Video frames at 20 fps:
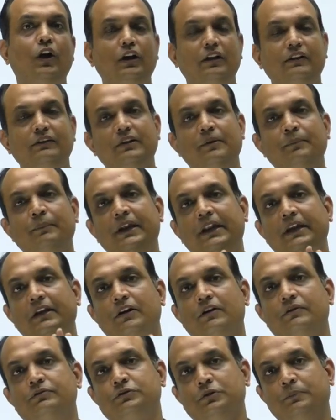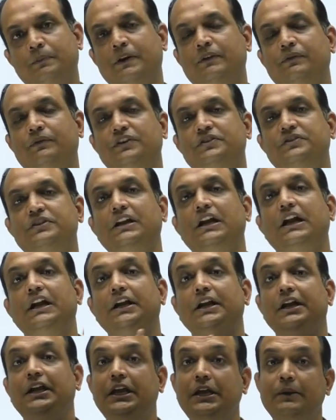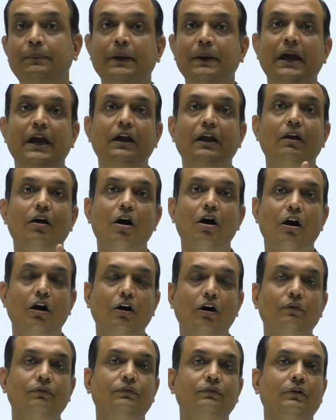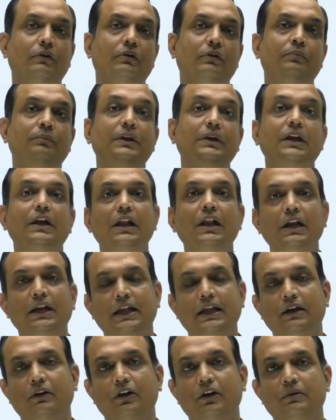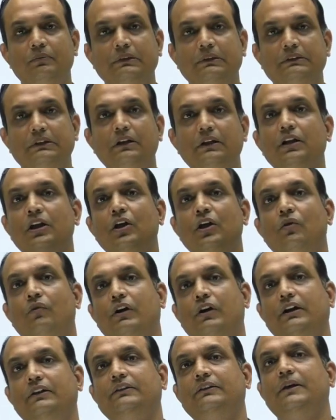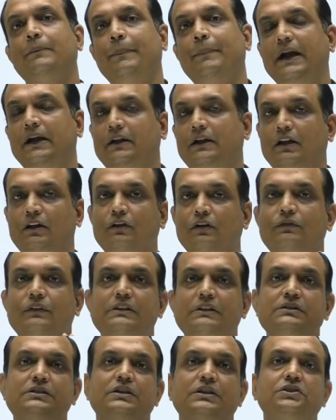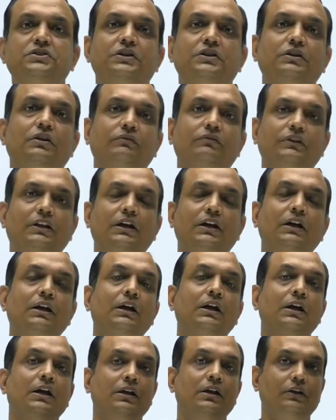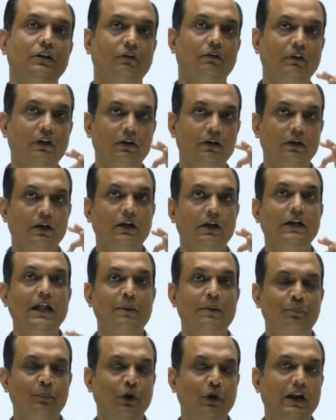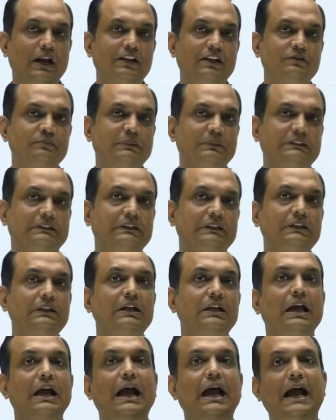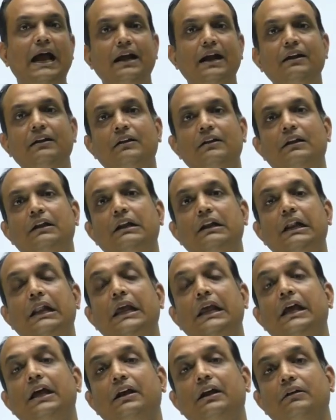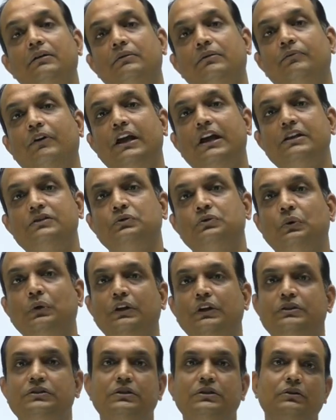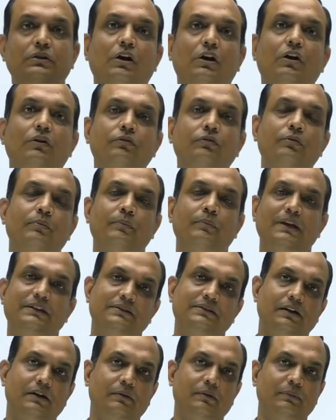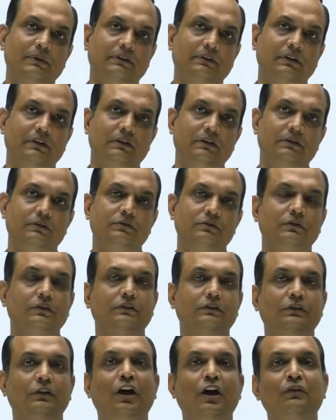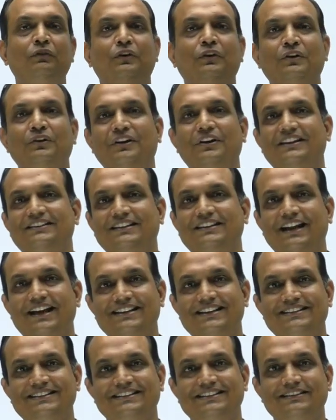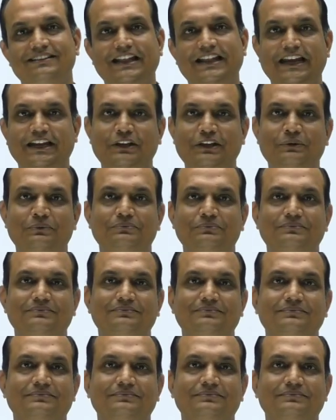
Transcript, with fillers: what is the meaning of superficial and deep head of your medial pterygoid muscle? What is the pattern of insertion of the your temporalis muscle and layer wise origin of masseter muscle? So this is all for today's class. Thank you.